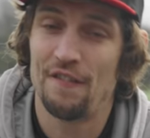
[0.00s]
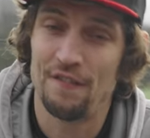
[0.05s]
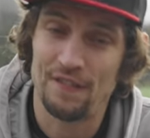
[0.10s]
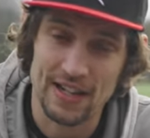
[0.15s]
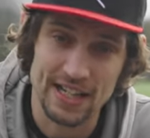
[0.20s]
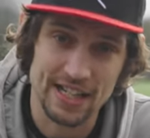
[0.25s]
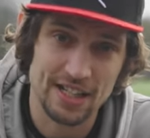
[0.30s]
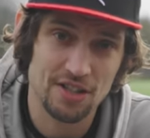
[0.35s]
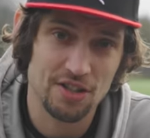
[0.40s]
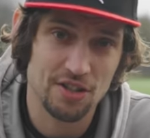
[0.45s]

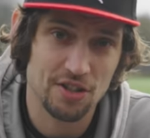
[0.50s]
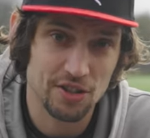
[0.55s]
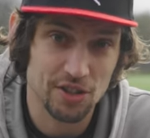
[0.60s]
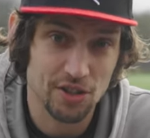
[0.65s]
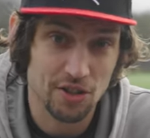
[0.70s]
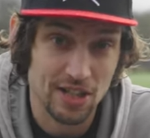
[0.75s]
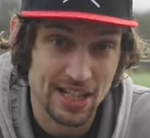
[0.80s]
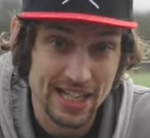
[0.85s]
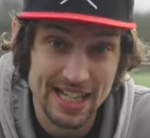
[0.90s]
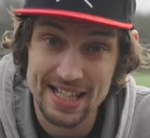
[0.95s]
Find your
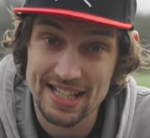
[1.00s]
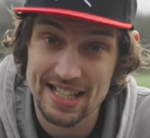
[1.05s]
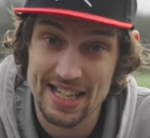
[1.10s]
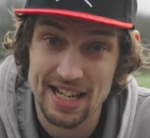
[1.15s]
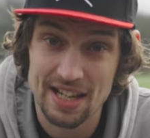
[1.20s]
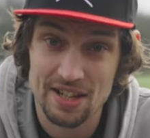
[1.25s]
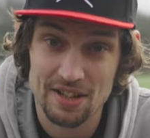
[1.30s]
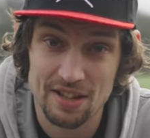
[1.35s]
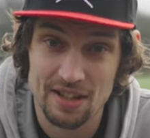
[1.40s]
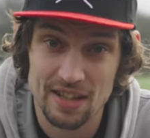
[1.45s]
unique
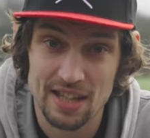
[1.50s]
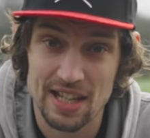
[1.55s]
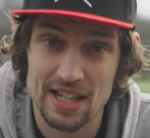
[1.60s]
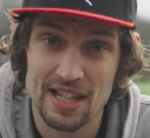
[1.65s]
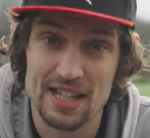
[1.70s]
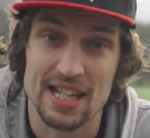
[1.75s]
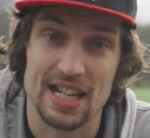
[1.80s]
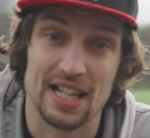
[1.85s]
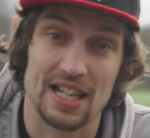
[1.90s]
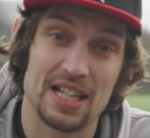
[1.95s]
take on
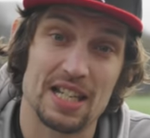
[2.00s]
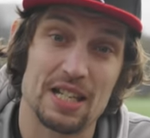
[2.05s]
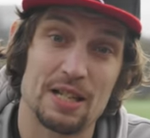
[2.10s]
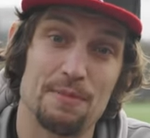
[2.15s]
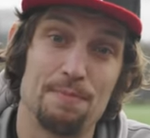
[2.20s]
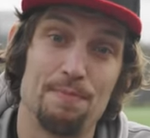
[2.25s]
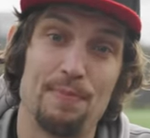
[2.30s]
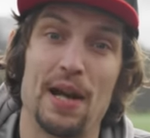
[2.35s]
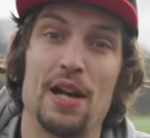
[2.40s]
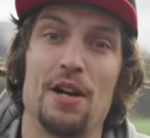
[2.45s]
things,
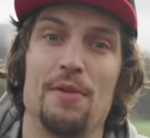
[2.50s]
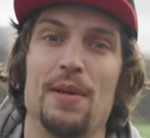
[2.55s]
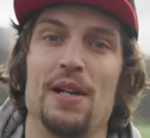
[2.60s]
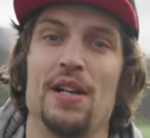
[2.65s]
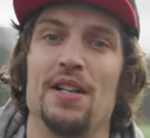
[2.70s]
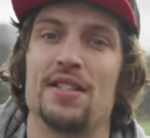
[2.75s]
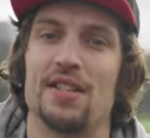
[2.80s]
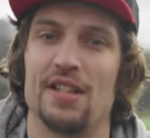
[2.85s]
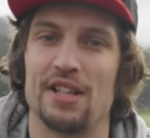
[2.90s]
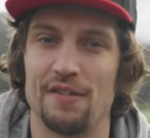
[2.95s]

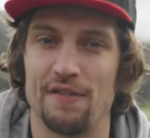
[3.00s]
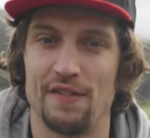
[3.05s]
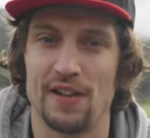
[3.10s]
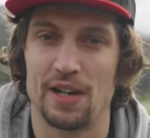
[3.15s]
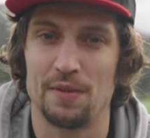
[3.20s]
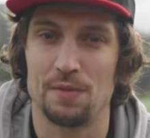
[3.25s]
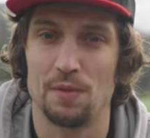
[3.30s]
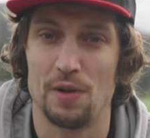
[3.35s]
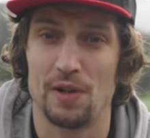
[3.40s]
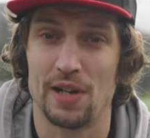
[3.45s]
experiment until you
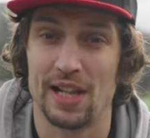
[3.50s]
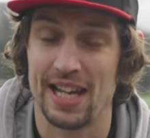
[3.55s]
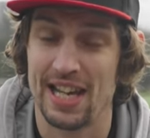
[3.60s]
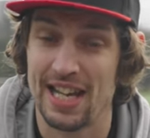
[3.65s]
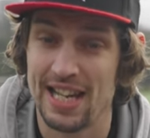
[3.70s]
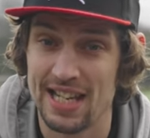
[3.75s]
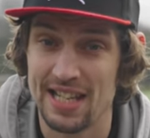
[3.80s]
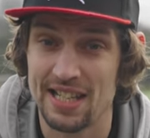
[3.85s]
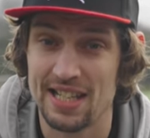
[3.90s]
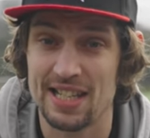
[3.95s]
find what it
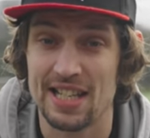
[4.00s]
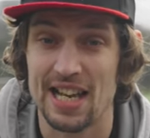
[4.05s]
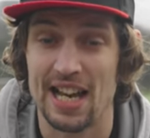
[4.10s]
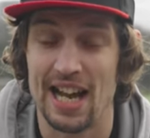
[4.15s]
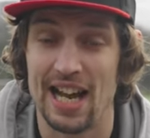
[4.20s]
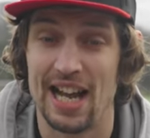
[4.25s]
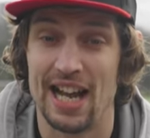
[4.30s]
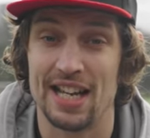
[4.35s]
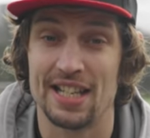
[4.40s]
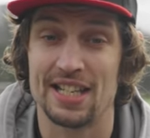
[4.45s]
is,
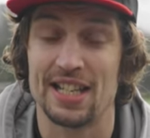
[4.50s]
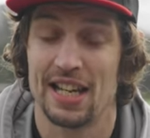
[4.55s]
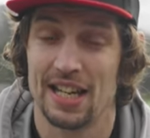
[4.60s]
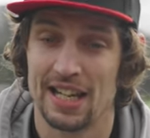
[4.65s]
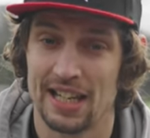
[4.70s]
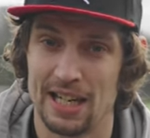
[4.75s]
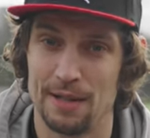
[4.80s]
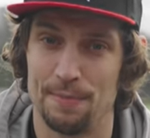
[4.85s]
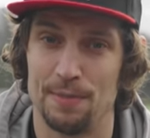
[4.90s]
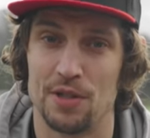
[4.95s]
and
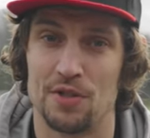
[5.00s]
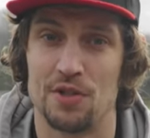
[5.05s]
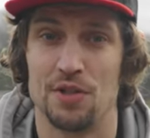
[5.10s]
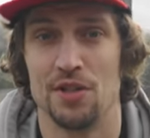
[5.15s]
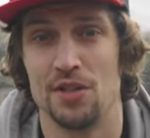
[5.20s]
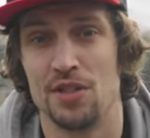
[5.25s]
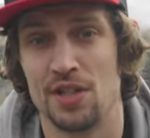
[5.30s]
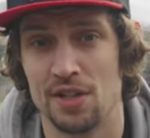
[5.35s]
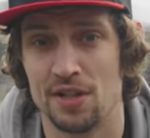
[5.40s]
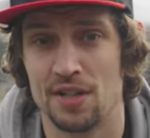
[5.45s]
keep it
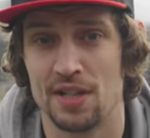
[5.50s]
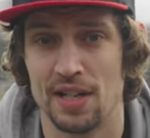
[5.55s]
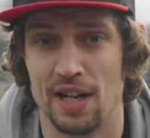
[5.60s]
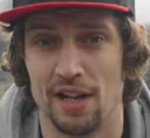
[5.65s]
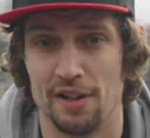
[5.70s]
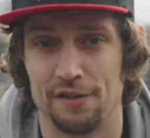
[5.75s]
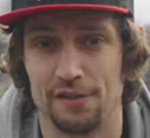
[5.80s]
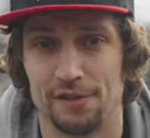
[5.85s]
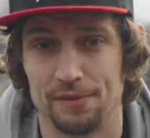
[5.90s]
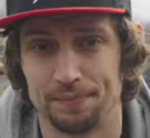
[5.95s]
true to
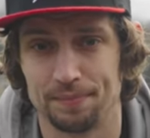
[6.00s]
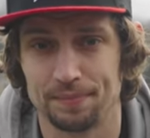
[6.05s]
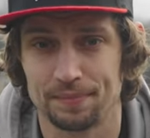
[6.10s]
yourself.